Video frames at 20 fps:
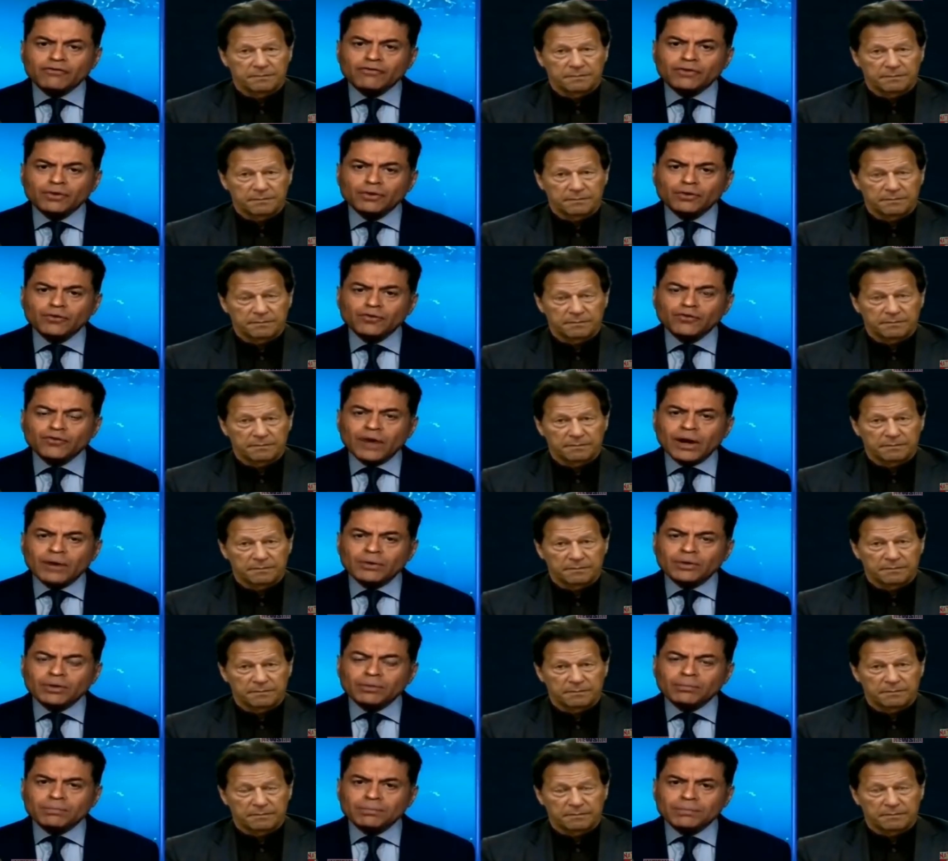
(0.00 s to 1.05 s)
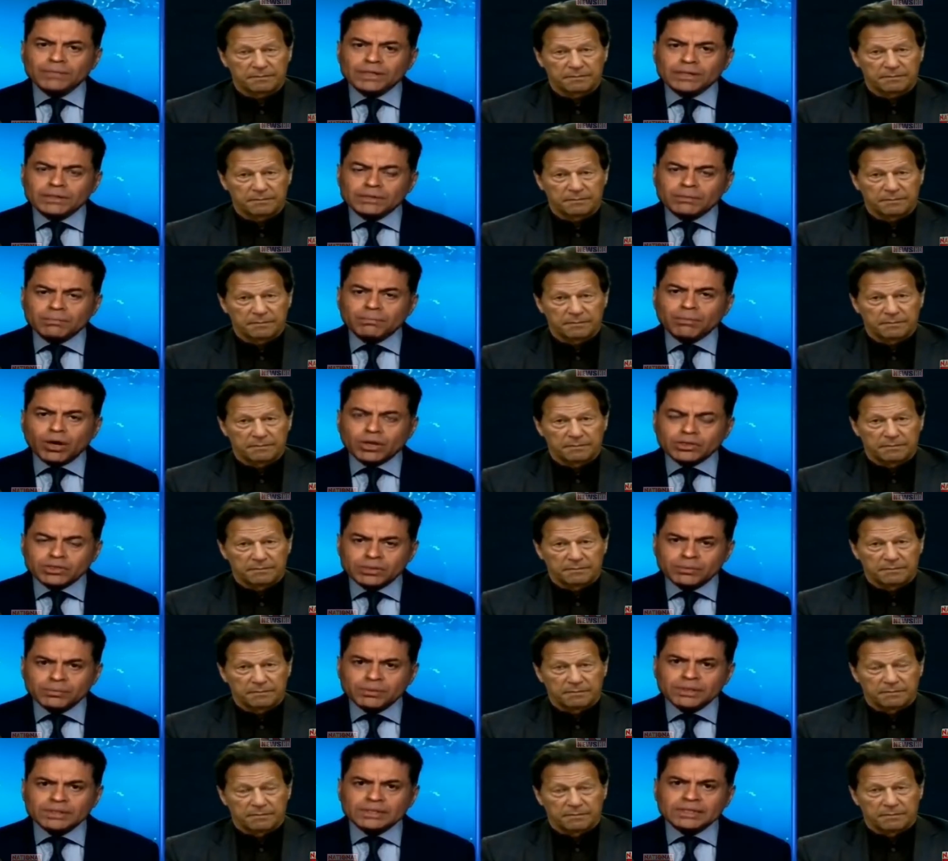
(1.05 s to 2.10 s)
Speaker 1: Have you found it e
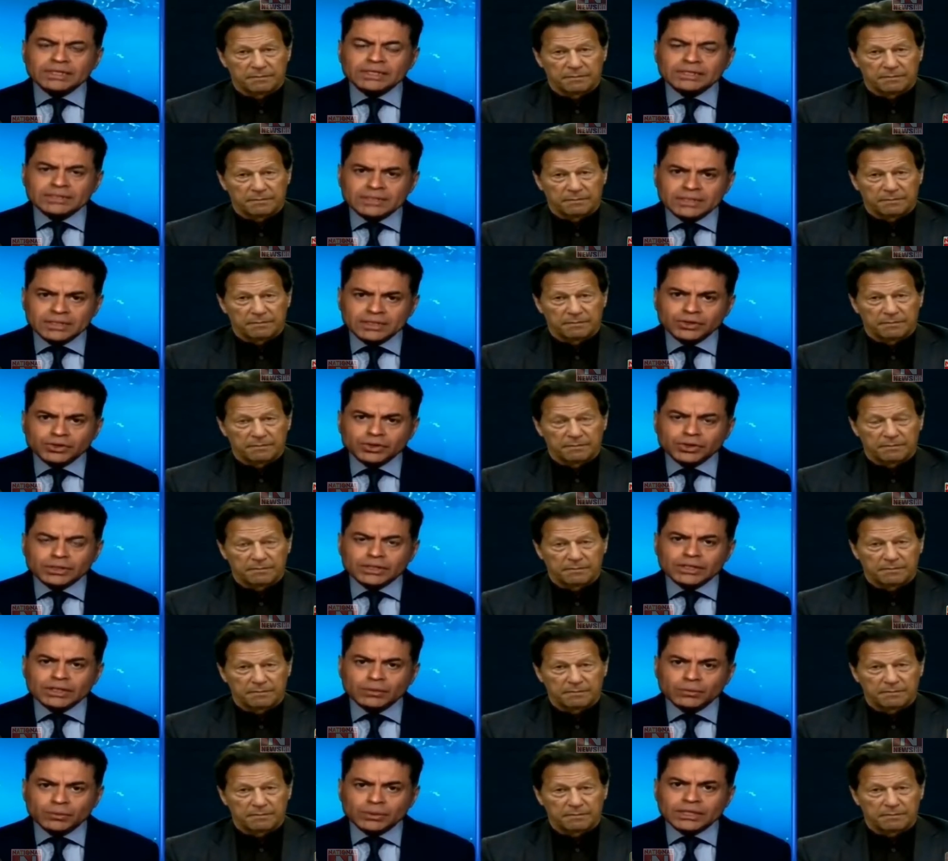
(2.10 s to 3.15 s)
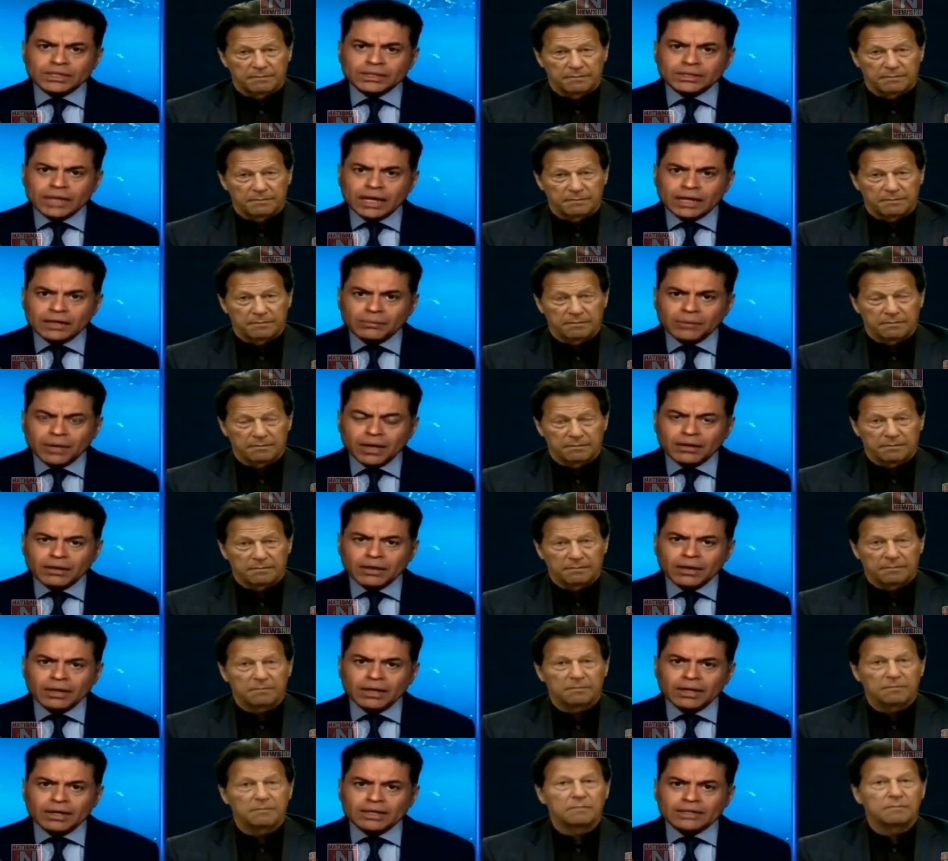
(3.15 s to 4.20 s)
possible, easy to deal with the
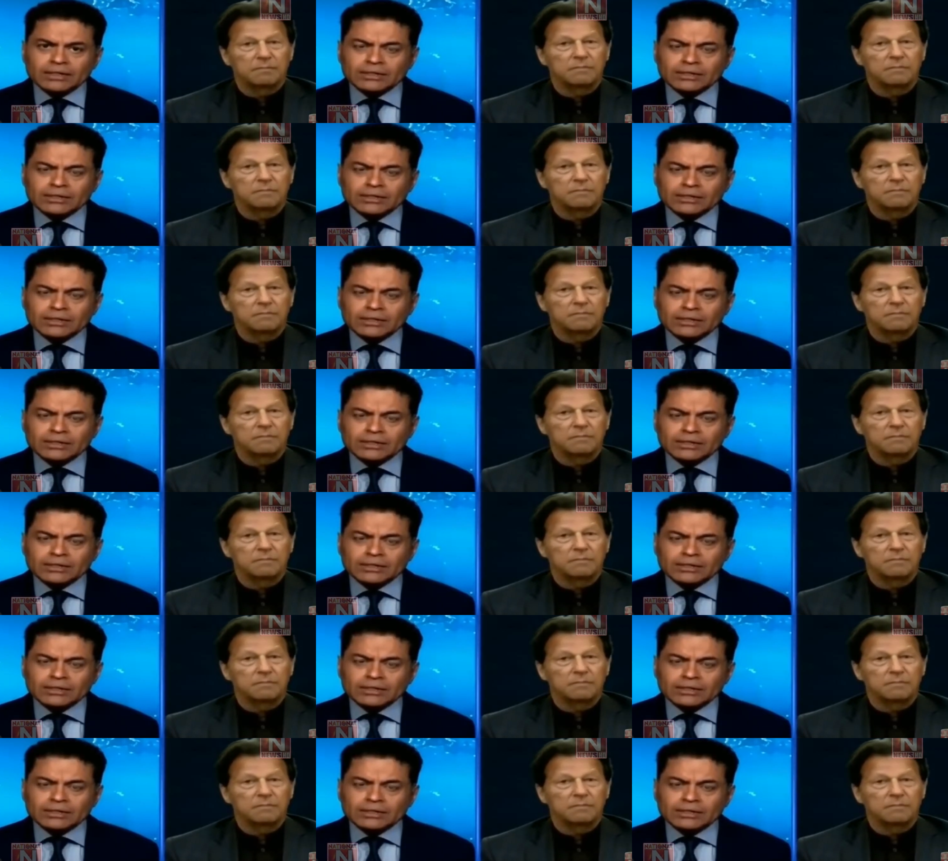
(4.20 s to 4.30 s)
Taliban?